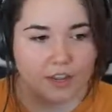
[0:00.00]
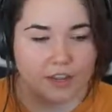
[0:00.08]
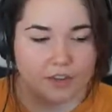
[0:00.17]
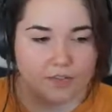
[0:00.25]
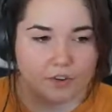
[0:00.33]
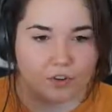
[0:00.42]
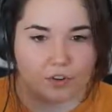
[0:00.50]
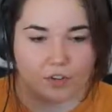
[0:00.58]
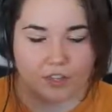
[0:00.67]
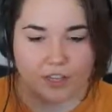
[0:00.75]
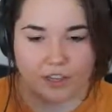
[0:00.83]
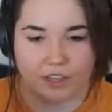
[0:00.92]
If you're
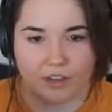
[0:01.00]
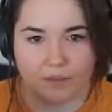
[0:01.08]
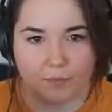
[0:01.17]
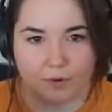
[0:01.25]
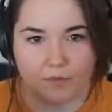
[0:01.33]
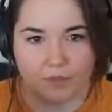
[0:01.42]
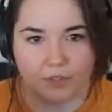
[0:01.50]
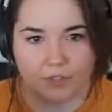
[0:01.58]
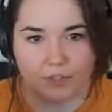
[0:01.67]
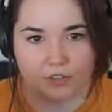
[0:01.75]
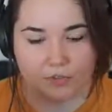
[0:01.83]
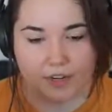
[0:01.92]
thinking of
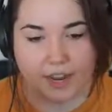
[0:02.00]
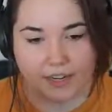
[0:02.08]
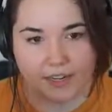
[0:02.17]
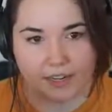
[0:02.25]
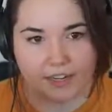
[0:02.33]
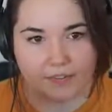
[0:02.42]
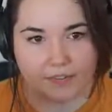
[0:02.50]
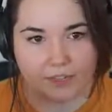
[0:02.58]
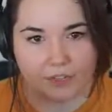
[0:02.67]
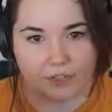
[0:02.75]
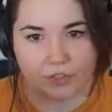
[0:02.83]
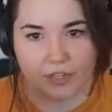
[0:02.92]
portfolios for any kind of
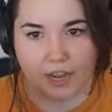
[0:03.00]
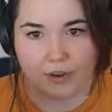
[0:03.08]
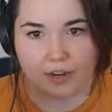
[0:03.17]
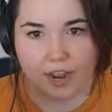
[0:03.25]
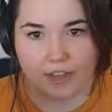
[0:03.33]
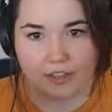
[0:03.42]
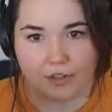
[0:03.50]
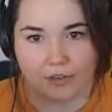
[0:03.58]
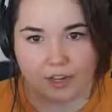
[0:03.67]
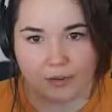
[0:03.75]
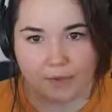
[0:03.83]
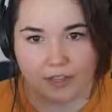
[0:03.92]
industry, I would highly
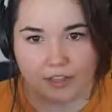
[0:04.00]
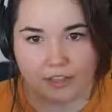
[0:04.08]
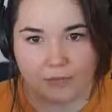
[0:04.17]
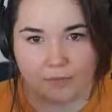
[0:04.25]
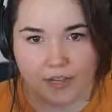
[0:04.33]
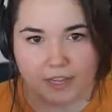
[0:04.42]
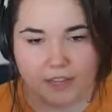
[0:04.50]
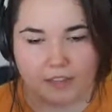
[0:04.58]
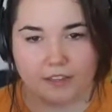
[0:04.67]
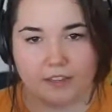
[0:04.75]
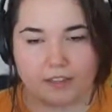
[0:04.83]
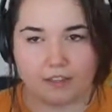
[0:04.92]
recommend making
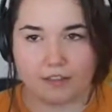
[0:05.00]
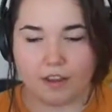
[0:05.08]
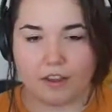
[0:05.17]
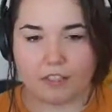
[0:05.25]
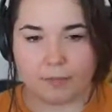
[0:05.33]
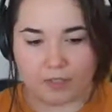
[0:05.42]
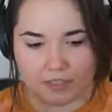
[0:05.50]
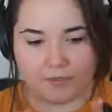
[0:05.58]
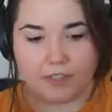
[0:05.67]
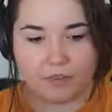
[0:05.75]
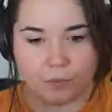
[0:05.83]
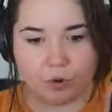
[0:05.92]
it a
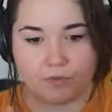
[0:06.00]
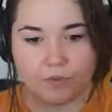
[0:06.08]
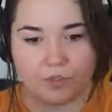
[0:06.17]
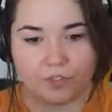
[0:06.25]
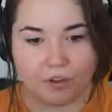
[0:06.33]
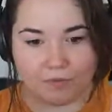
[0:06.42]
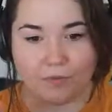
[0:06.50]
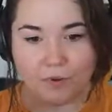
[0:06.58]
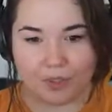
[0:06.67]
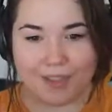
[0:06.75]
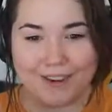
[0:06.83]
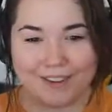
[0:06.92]
specific portfolio for
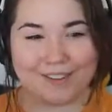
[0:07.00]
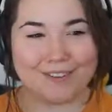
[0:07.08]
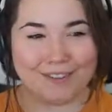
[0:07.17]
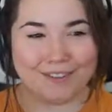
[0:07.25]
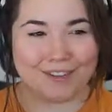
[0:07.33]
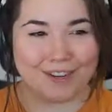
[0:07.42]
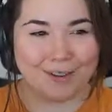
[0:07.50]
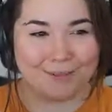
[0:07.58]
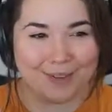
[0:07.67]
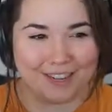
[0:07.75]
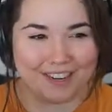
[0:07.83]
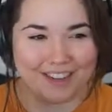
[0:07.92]
that industry,
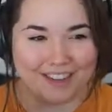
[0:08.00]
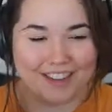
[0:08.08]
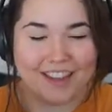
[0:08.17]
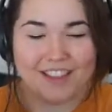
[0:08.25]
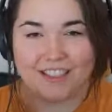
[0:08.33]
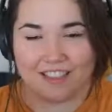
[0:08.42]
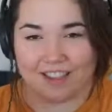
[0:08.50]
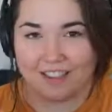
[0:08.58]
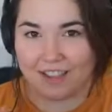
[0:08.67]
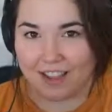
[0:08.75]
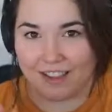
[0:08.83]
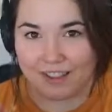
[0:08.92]
meaning think
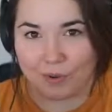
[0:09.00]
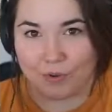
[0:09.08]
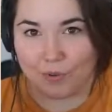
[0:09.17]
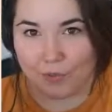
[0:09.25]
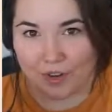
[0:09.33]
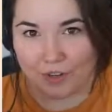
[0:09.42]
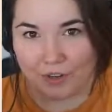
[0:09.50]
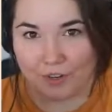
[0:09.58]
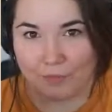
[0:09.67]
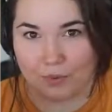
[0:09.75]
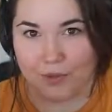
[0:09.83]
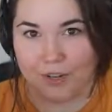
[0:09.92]
like you would want your
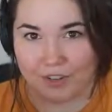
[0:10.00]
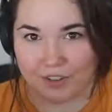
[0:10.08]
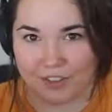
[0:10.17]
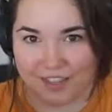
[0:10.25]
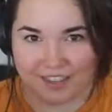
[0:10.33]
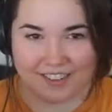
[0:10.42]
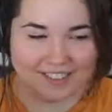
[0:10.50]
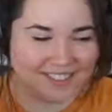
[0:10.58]
employer to think.